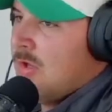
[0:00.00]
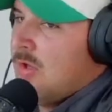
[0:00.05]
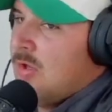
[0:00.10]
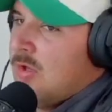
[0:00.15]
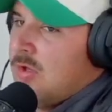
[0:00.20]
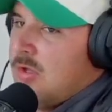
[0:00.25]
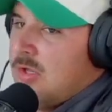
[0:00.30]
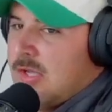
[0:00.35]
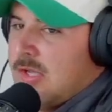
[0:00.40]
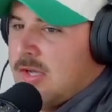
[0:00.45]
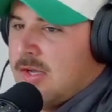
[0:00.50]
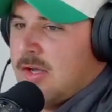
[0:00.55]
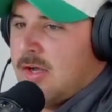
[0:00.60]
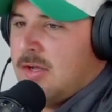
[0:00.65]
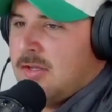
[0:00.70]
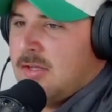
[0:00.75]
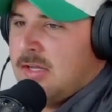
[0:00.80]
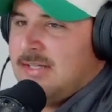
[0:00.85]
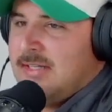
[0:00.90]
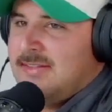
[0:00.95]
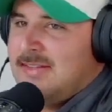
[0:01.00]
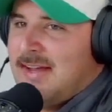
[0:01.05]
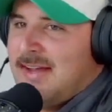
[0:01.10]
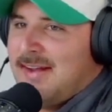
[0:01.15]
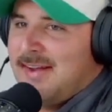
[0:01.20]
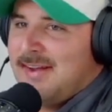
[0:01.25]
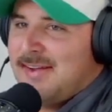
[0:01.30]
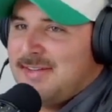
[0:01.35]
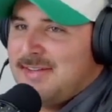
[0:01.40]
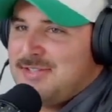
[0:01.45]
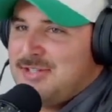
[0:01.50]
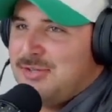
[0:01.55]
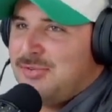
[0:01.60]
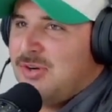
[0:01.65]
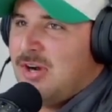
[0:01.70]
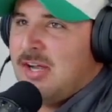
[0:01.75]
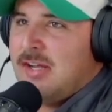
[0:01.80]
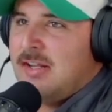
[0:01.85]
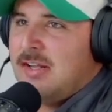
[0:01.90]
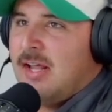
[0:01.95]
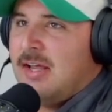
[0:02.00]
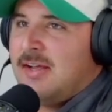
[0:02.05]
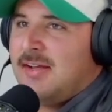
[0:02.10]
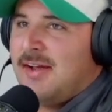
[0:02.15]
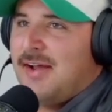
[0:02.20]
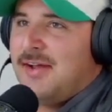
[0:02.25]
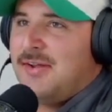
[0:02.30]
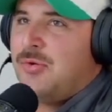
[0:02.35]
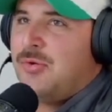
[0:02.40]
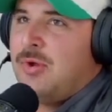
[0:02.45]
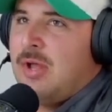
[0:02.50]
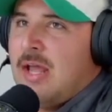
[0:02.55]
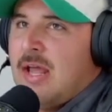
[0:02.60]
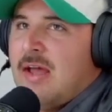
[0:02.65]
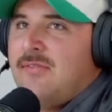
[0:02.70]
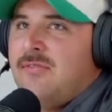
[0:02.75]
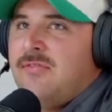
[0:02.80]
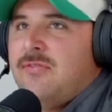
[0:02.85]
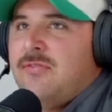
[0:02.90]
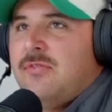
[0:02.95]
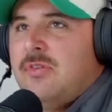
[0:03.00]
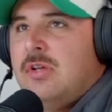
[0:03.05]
Yeah, I like that because you're right. Like, I don't have,